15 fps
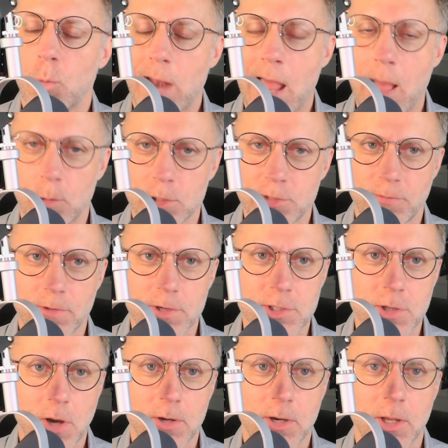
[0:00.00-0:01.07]
when I was
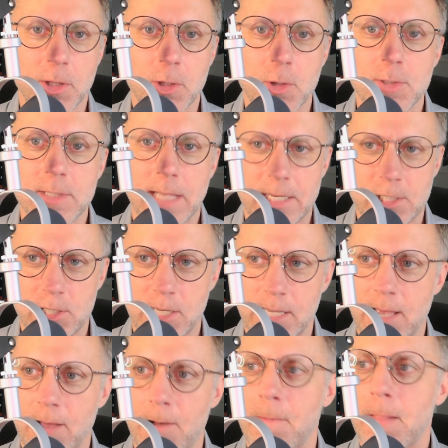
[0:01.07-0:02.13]
first starting to use
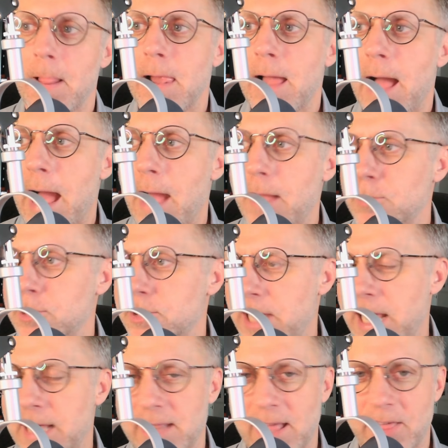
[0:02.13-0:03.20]
HCL, I was
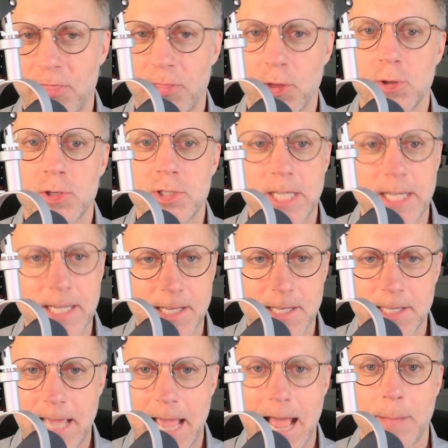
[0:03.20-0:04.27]
taking like
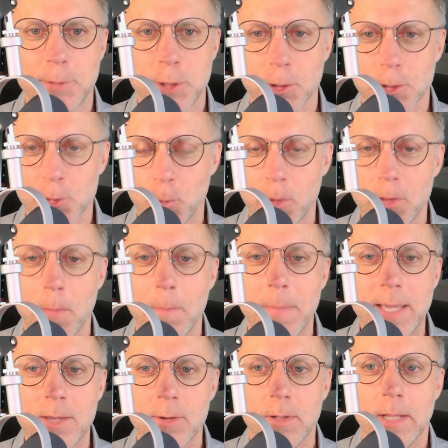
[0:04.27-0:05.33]
13 capsules with a
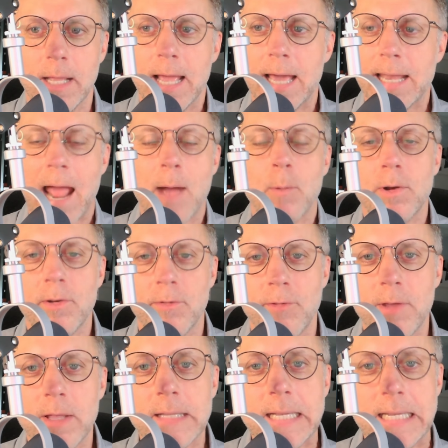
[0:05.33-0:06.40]
meal and I wouldn't
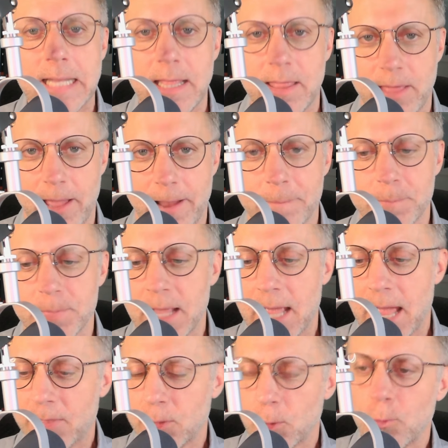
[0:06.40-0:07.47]
feel anything.
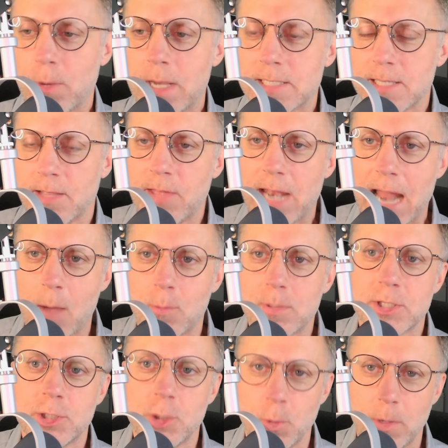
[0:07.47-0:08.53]
And the reason that I
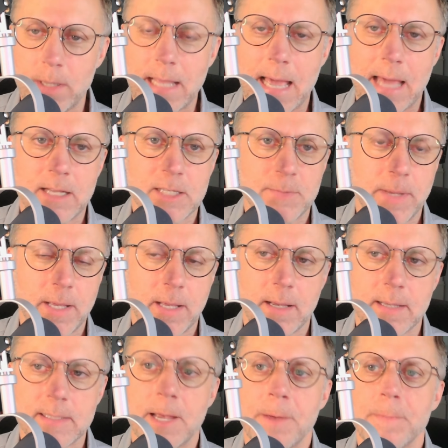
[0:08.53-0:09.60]
was doing that is
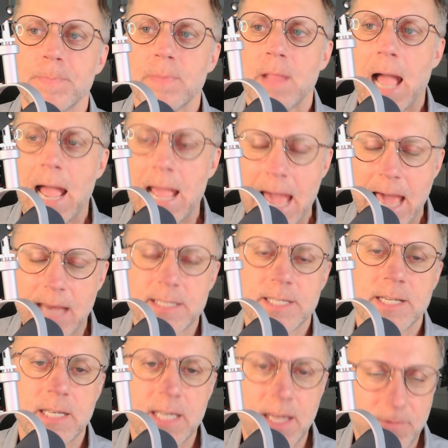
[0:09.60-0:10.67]
because I had a
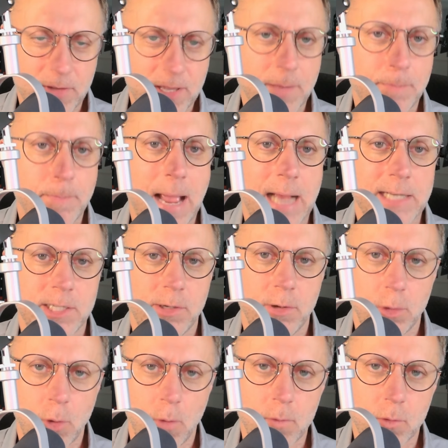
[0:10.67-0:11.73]
significant
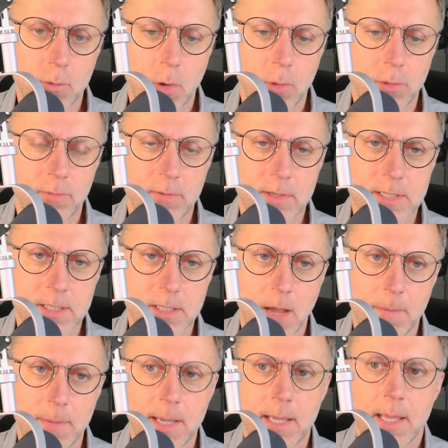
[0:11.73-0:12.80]
bacterial overgrowth in the
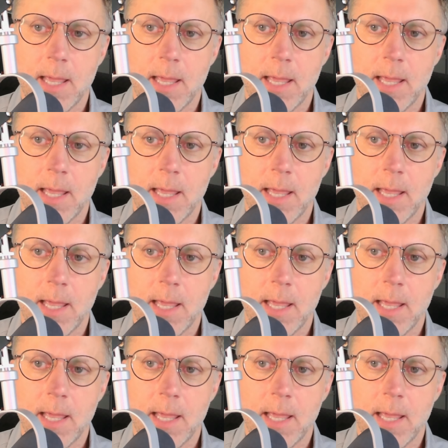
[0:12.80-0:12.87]
stomach